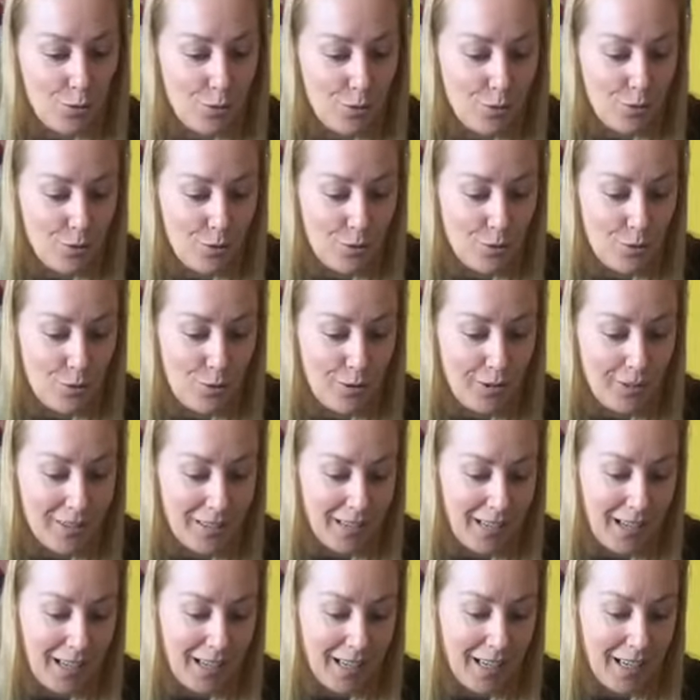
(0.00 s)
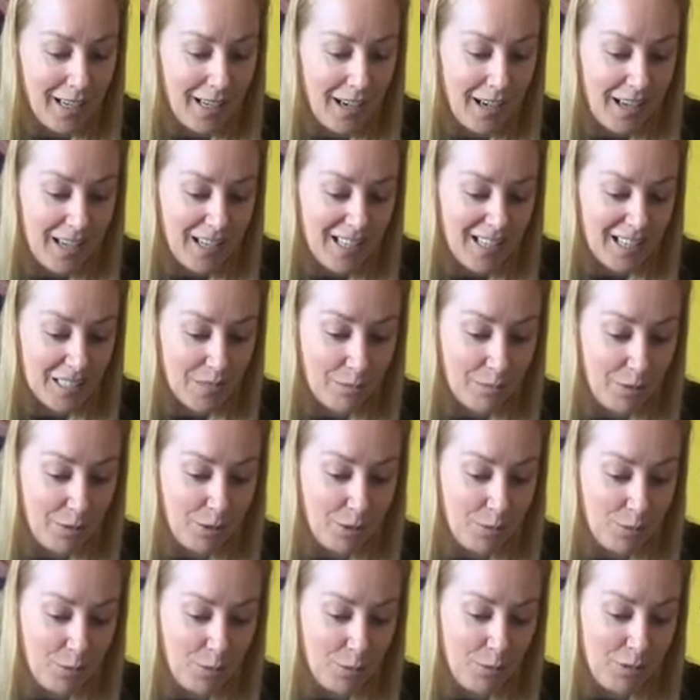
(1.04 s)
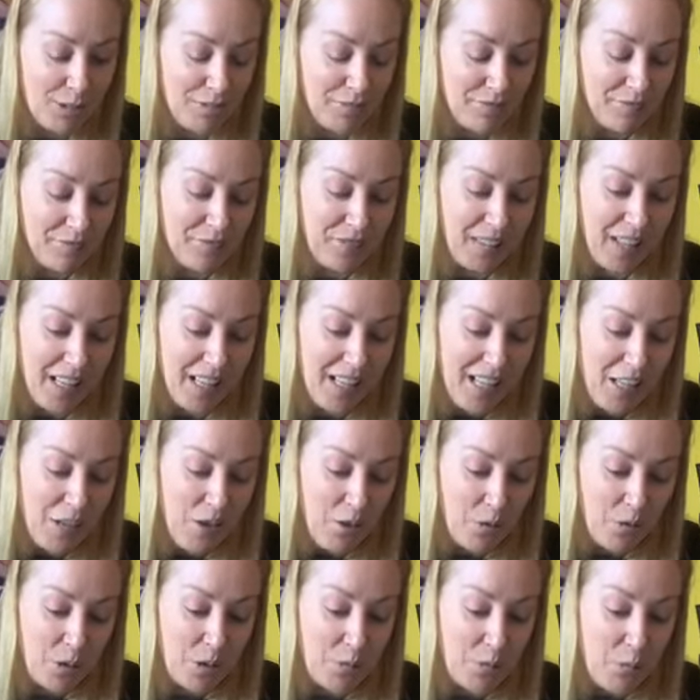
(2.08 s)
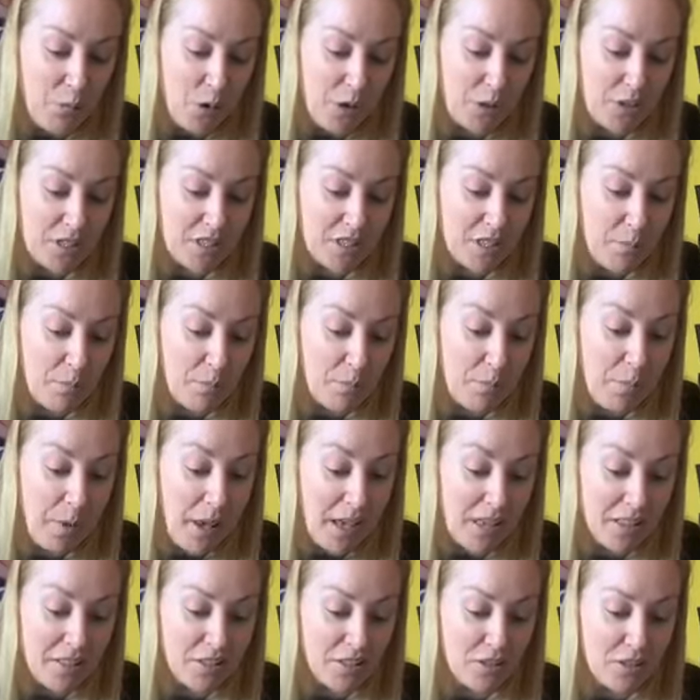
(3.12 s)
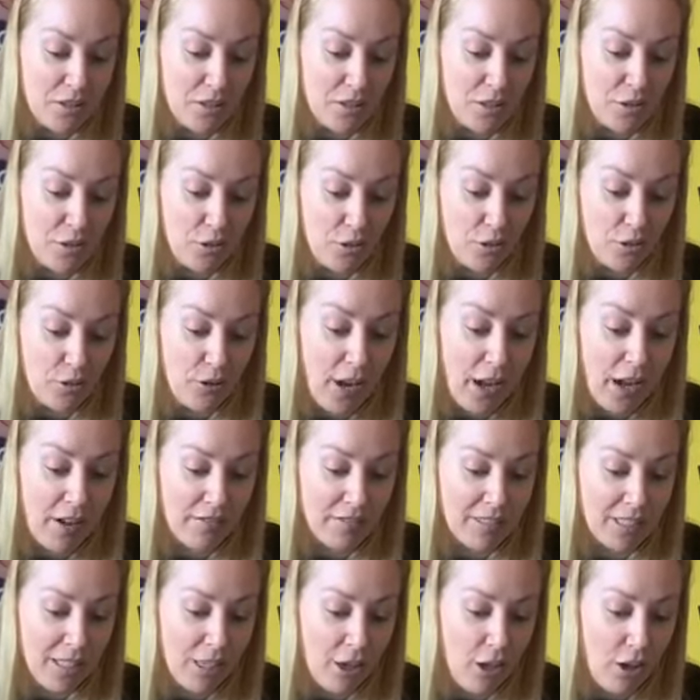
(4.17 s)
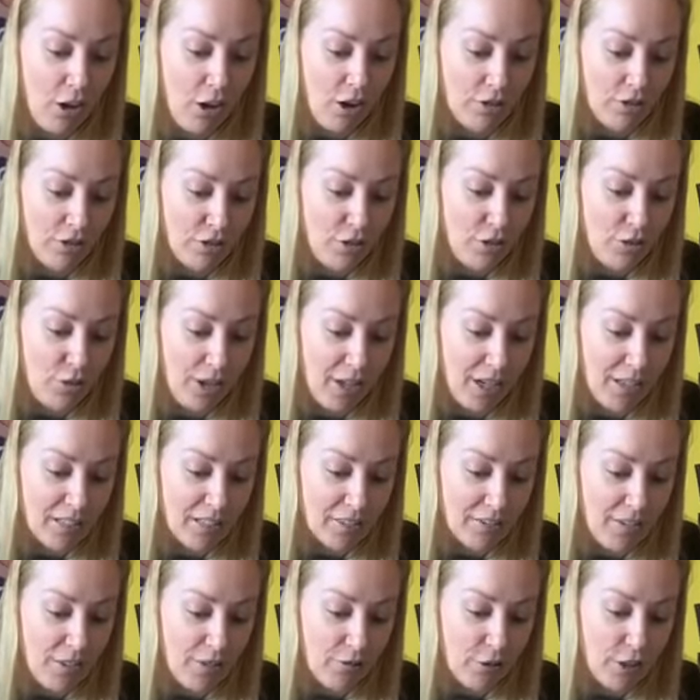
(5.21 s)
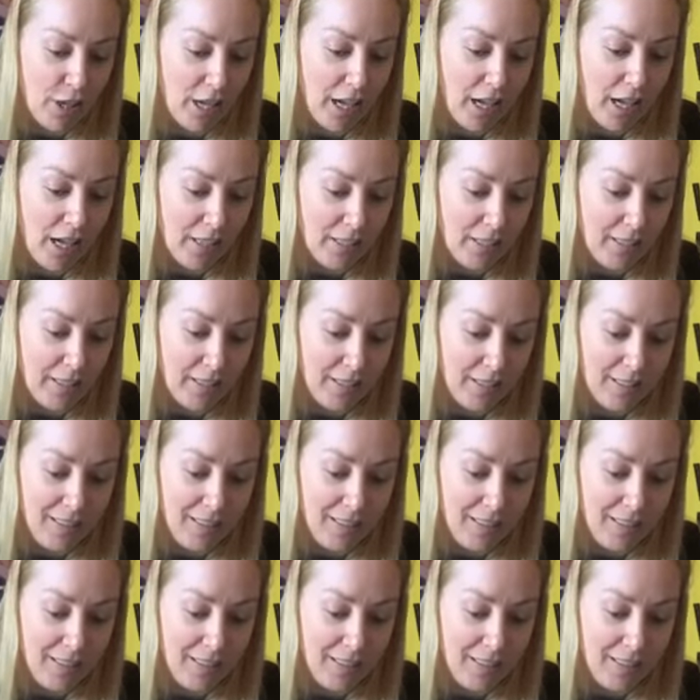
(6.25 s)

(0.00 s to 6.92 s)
Woo! I got some good ribbon. What's the best crafting haul that you guys have ever had?